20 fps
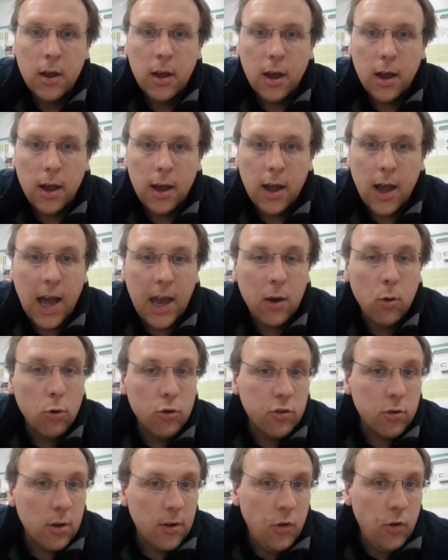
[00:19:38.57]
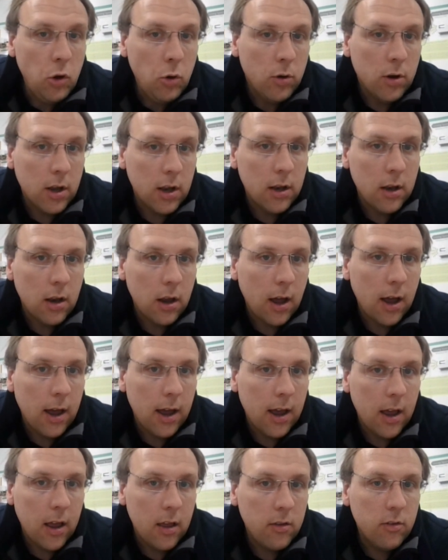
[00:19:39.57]
and also if you can
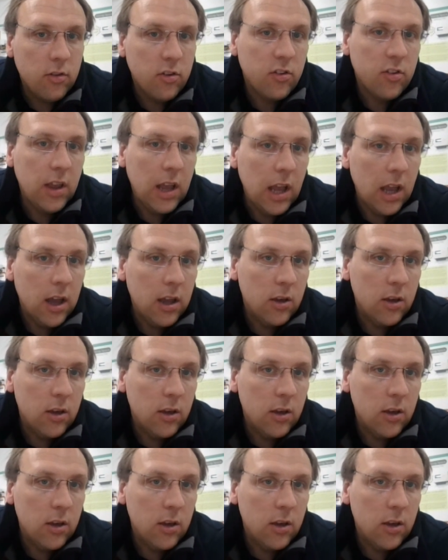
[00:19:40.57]
steer